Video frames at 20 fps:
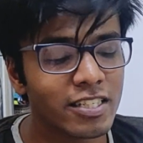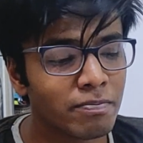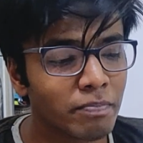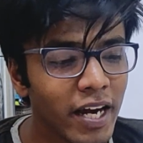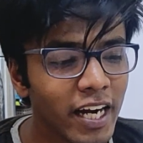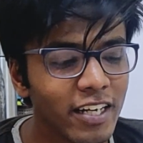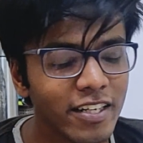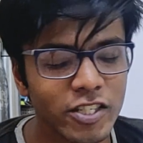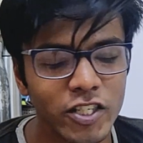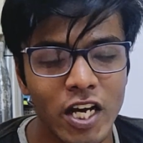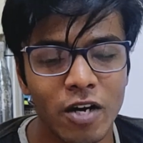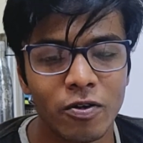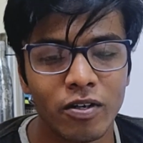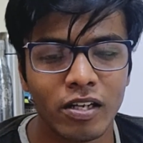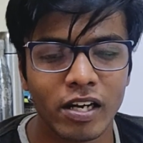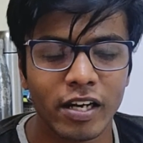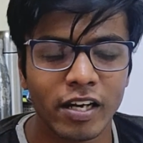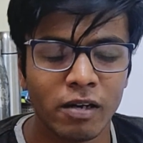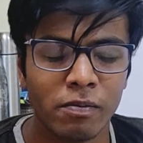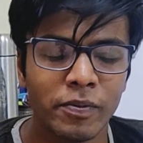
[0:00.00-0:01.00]
Again, this
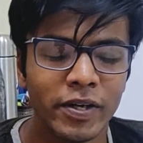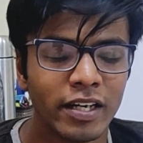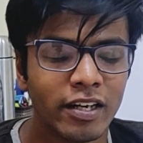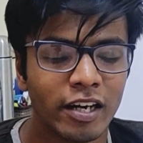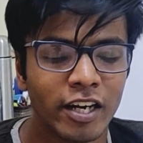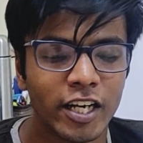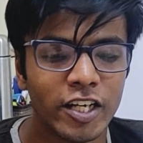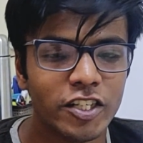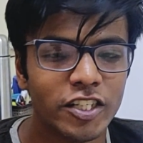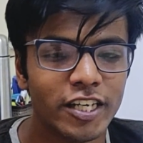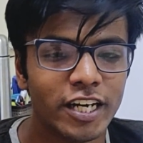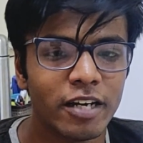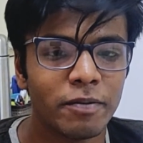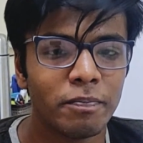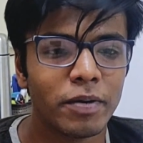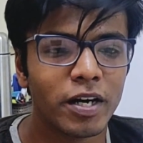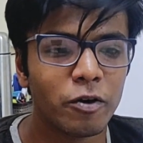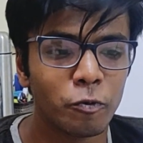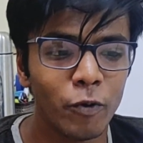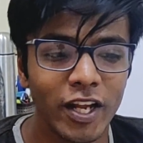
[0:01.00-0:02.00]
might sound a little bit
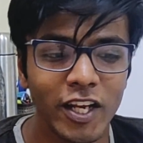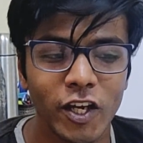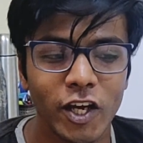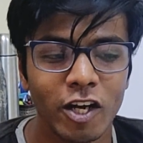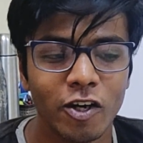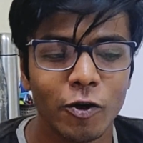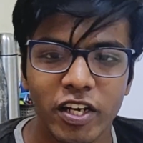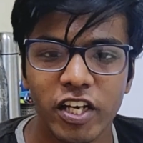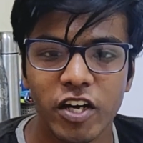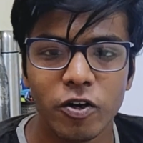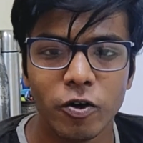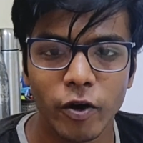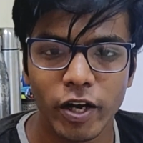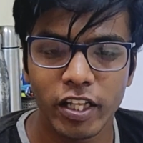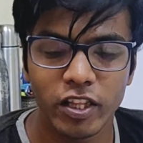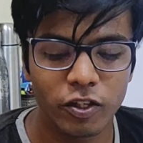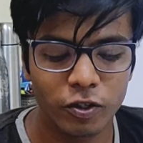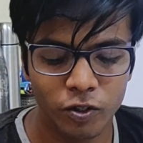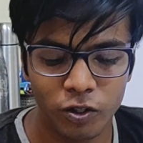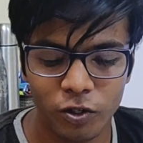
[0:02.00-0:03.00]
cliched, but when you're
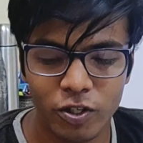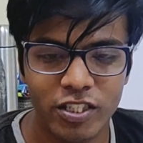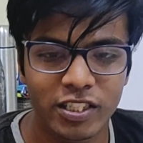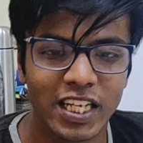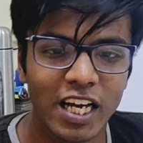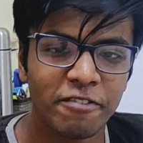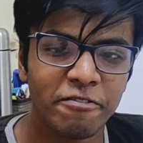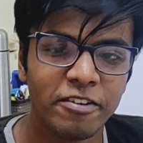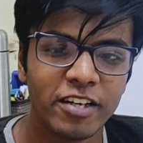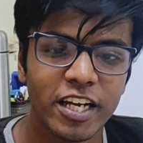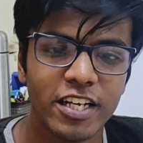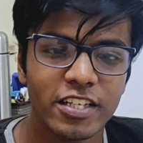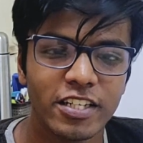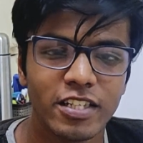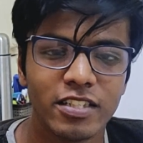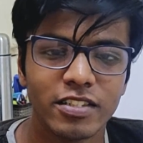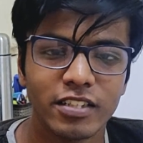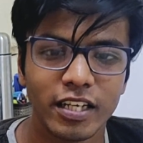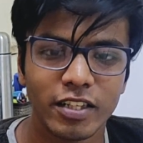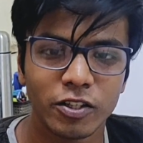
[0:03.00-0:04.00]
going through those
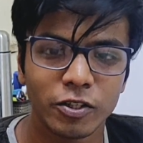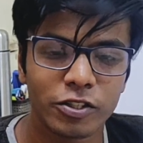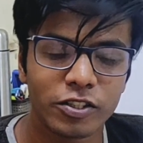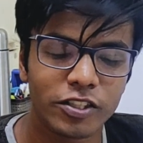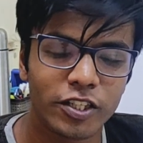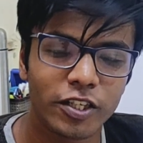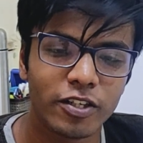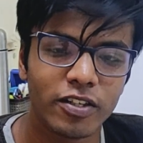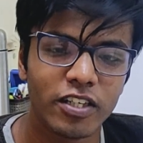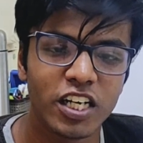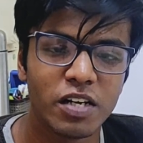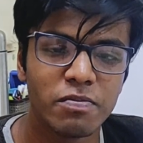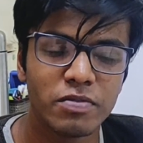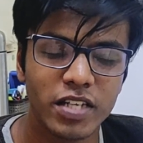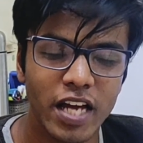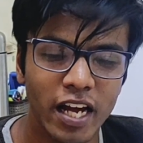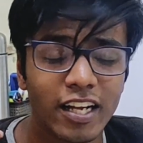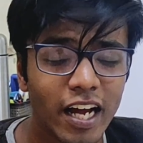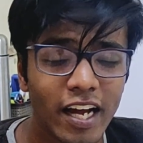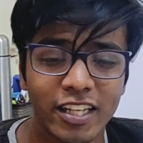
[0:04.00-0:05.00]
definitions and those
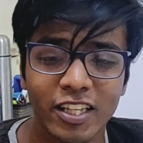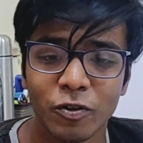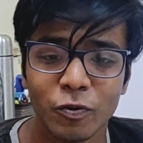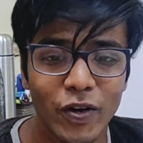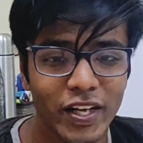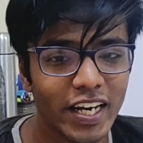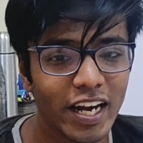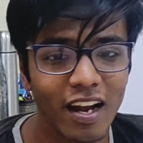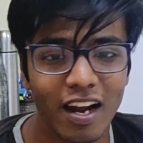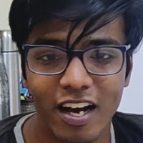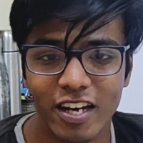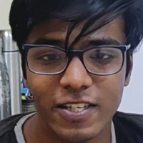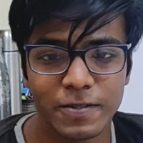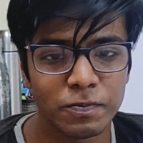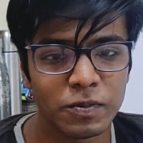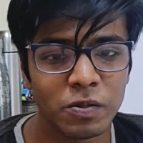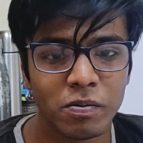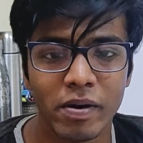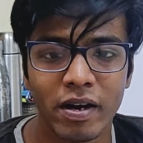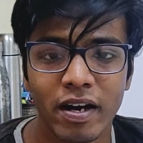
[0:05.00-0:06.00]
theorems, at the very
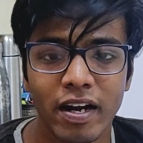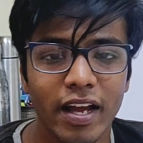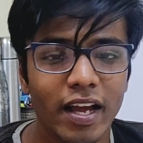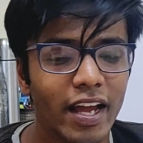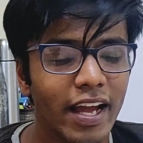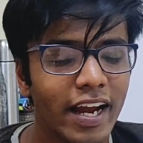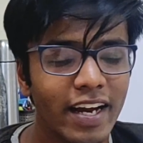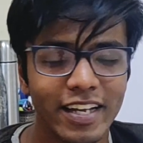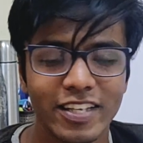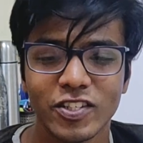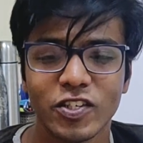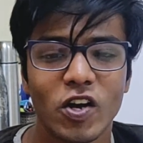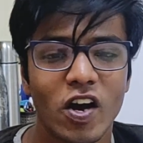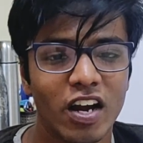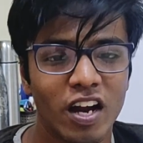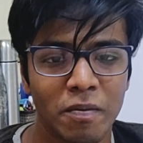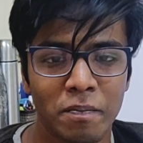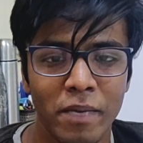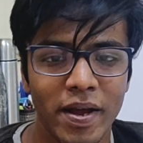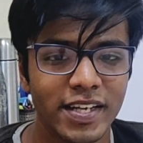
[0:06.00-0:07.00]
last moment, it is
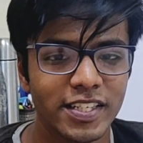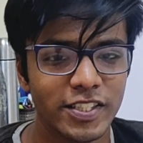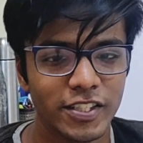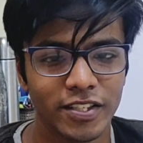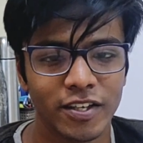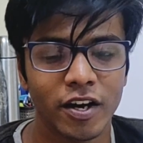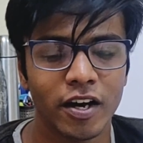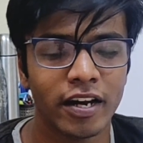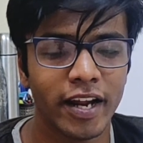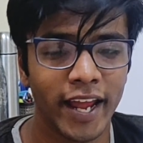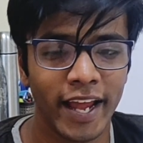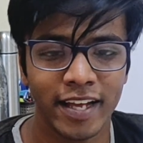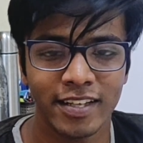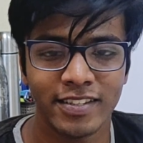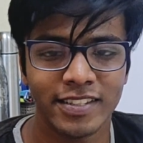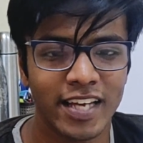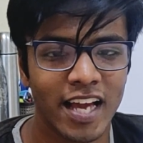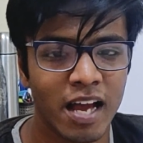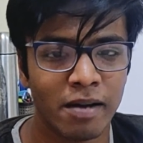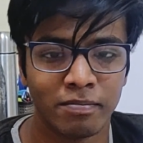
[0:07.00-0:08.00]
gonna mess your
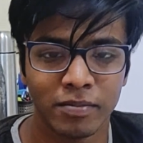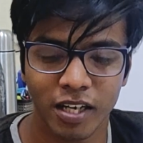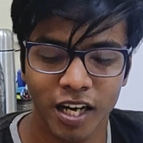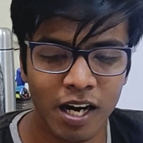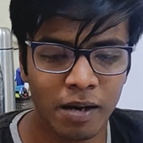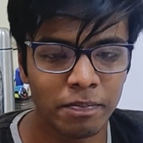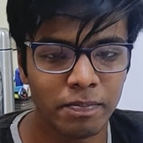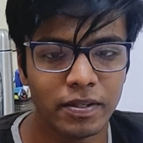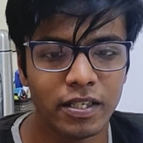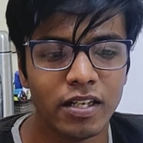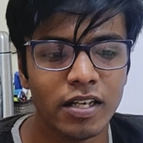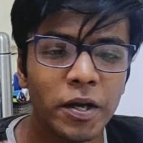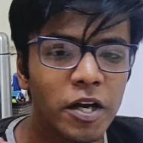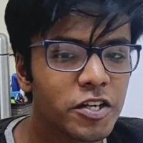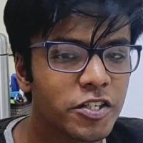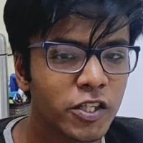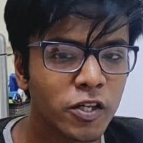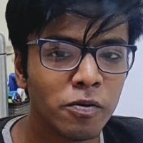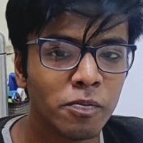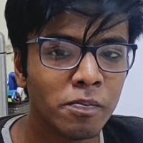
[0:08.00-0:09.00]
exam up,
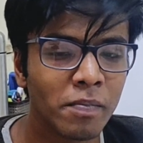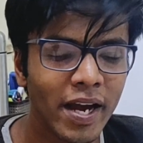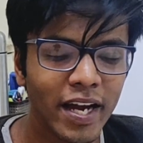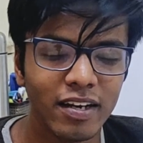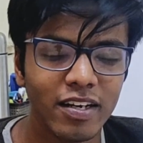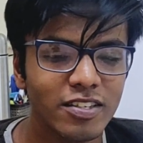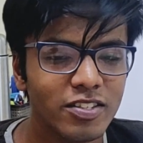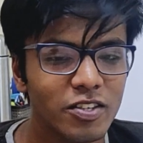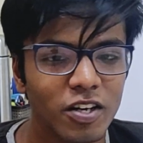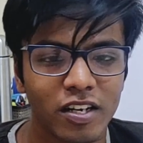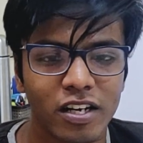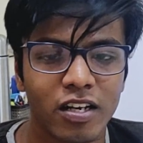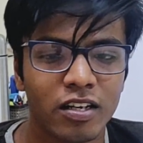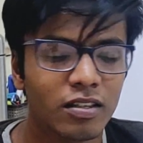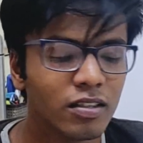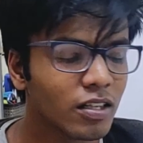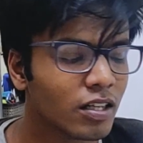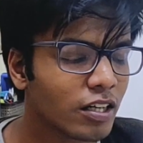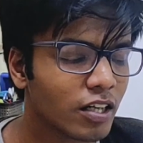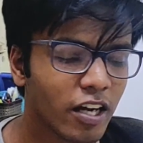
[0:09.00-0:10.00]
because your mind is
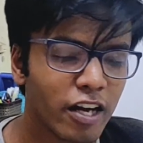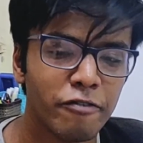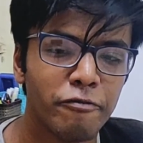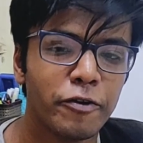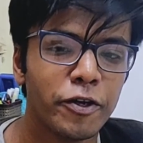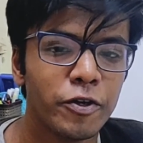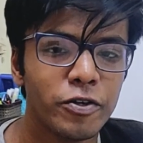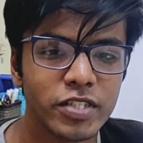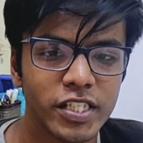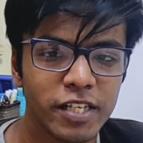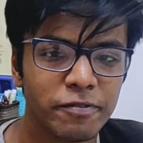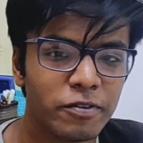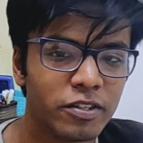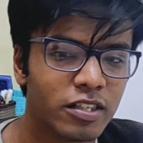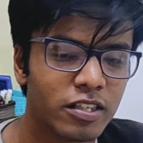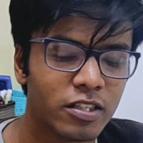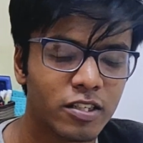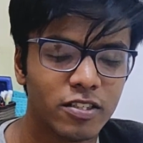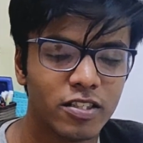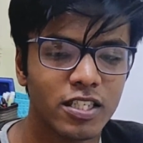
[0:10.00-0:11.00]
gonna confuse it
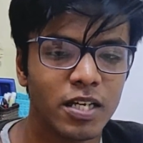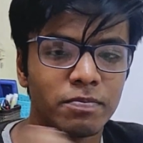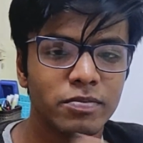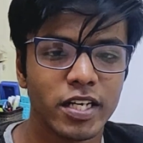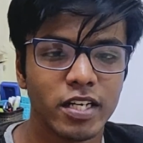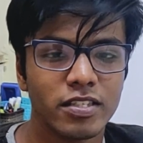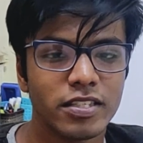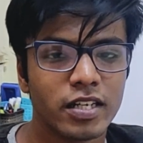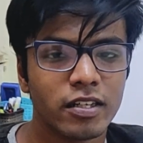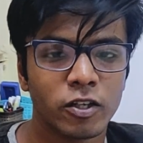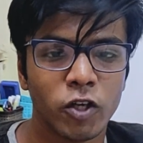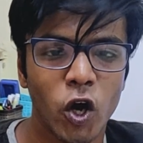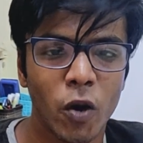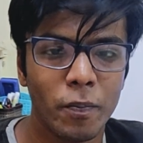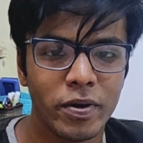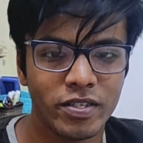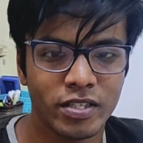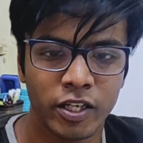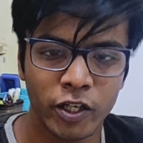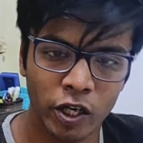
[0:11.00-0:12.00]
with the subjects and
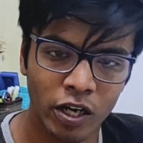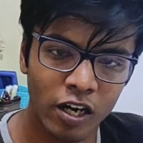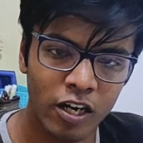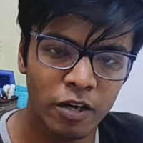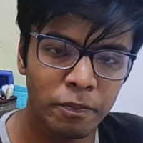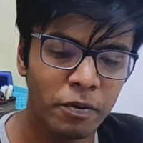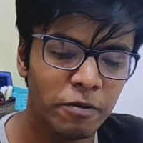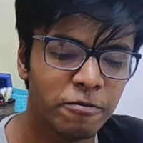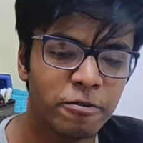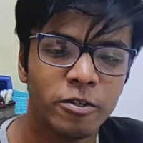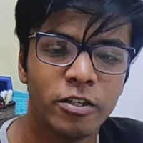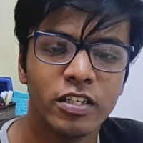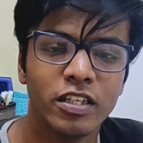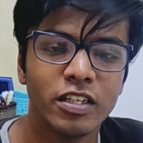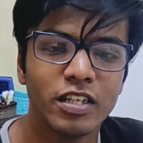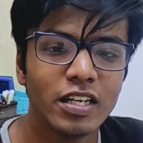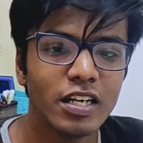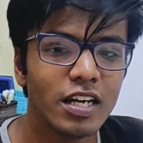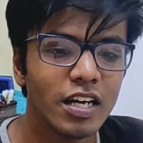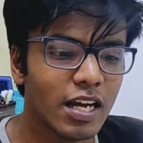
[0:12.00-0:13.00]
topics that you learned
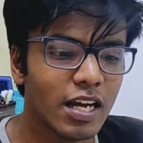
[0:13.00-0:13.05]
before,